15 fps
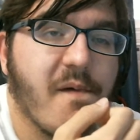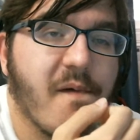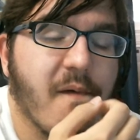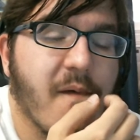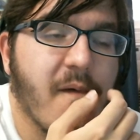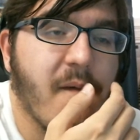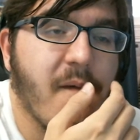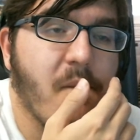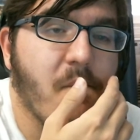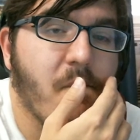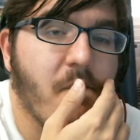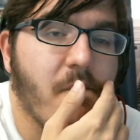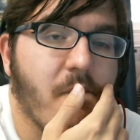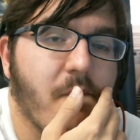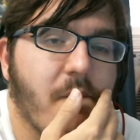
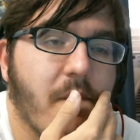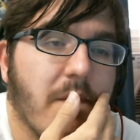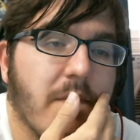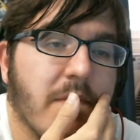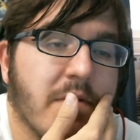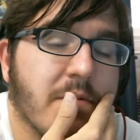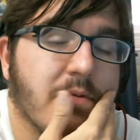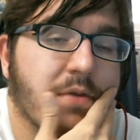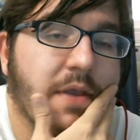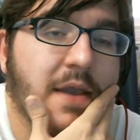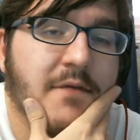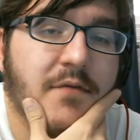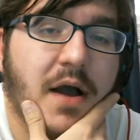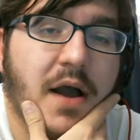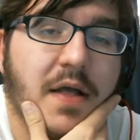They didn't really
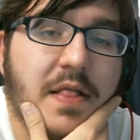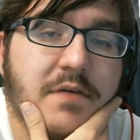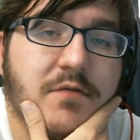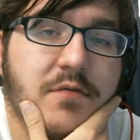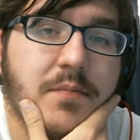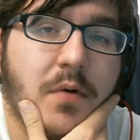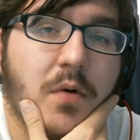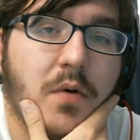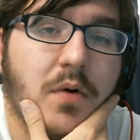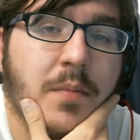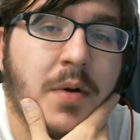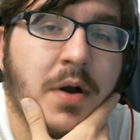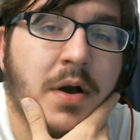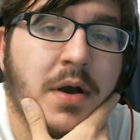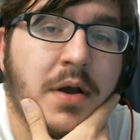have high level
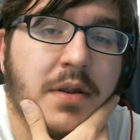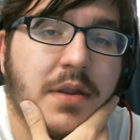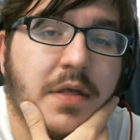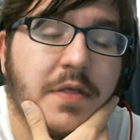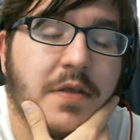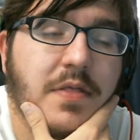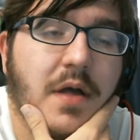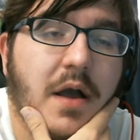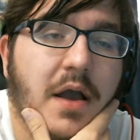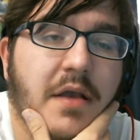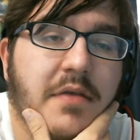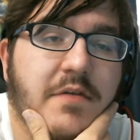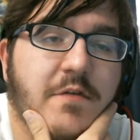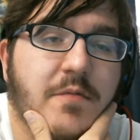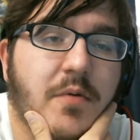Pokemon. I think the
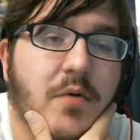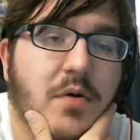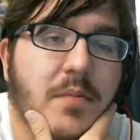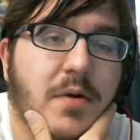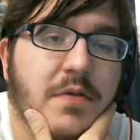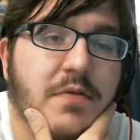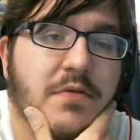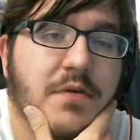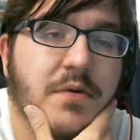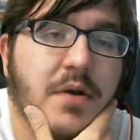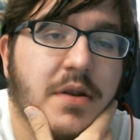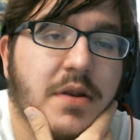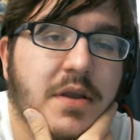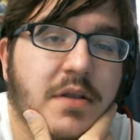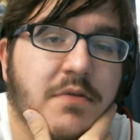highest level Pokemons to
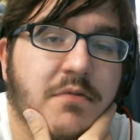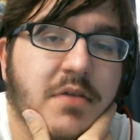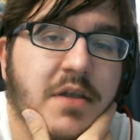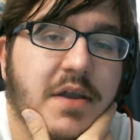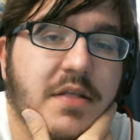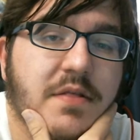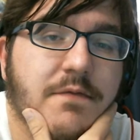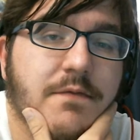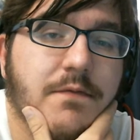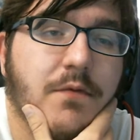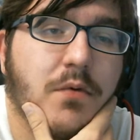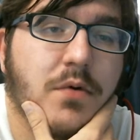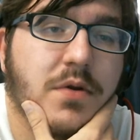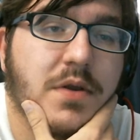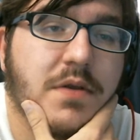grind against were like in the
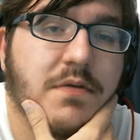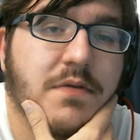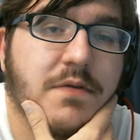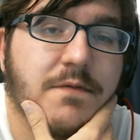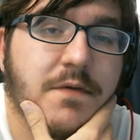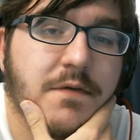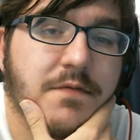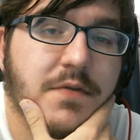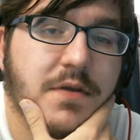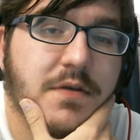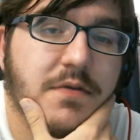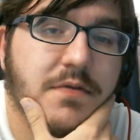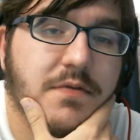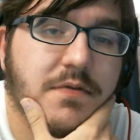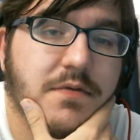40s to
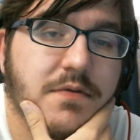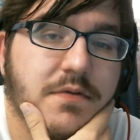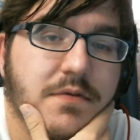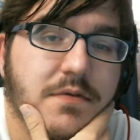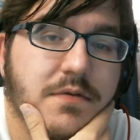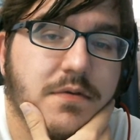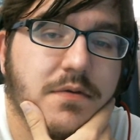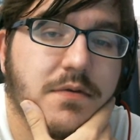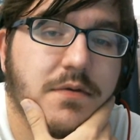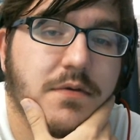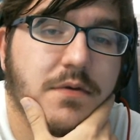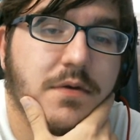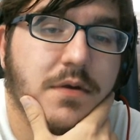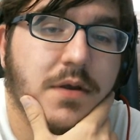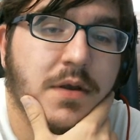50s.
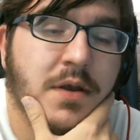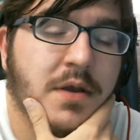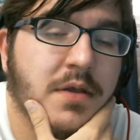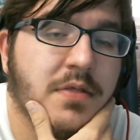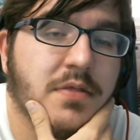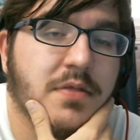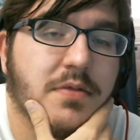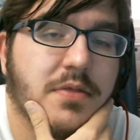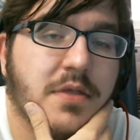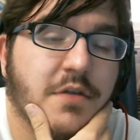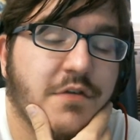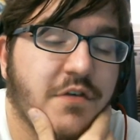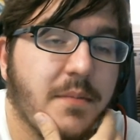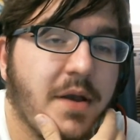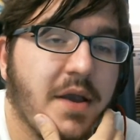And the
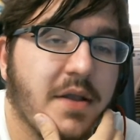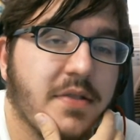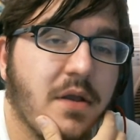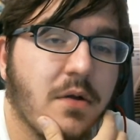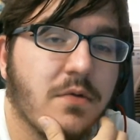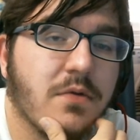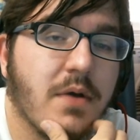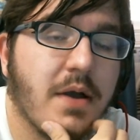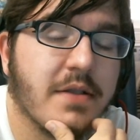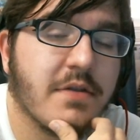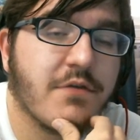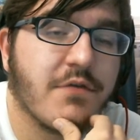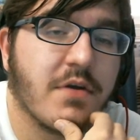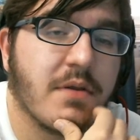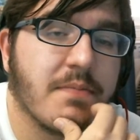gym I had to go to, I had to
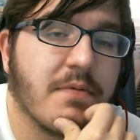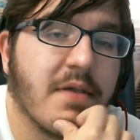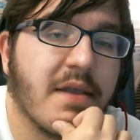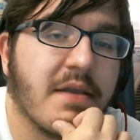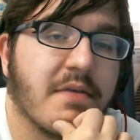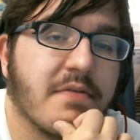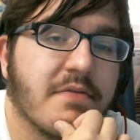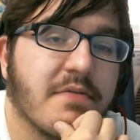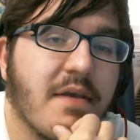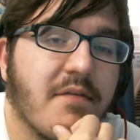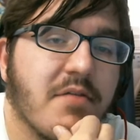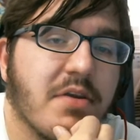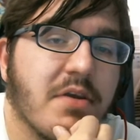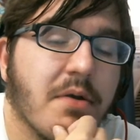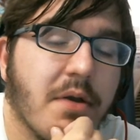train up to like
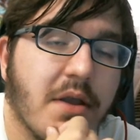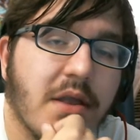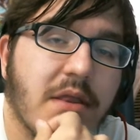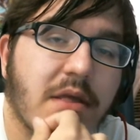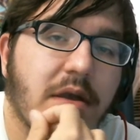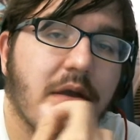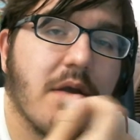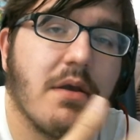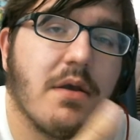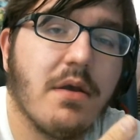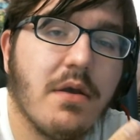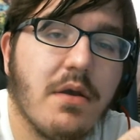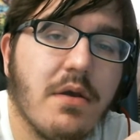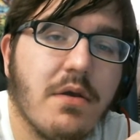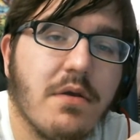70 or 80.
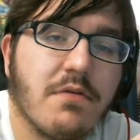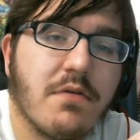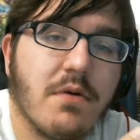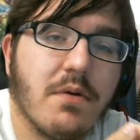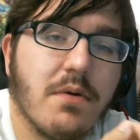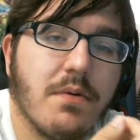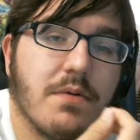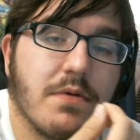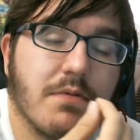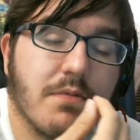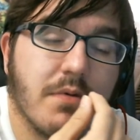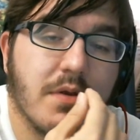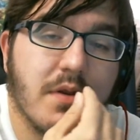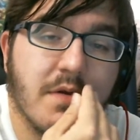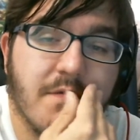So it was
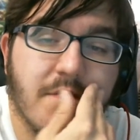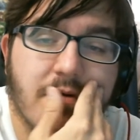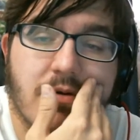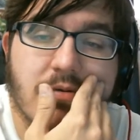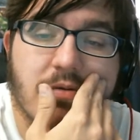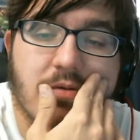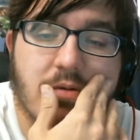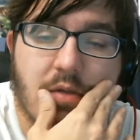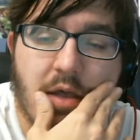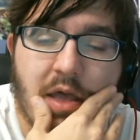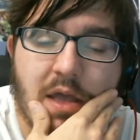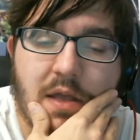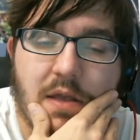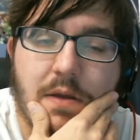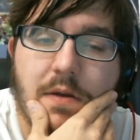really difficult to do
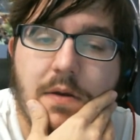that.